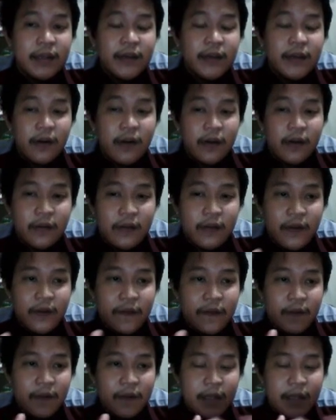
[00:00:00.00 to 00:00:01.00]

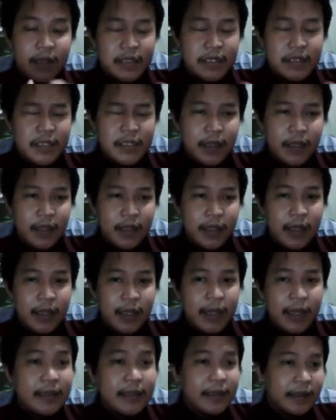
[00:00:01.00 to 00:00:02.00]
Orthographic is a
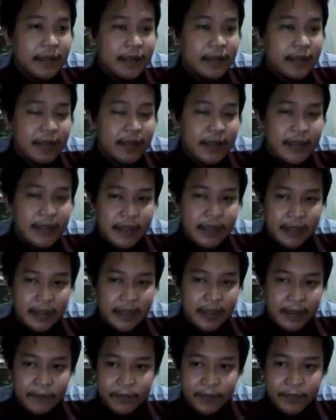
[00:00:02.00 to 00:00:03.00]
letter written,
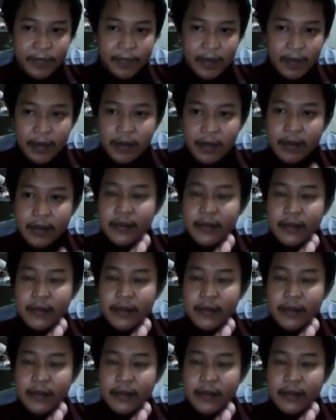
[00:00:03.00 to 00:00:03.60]
yeah.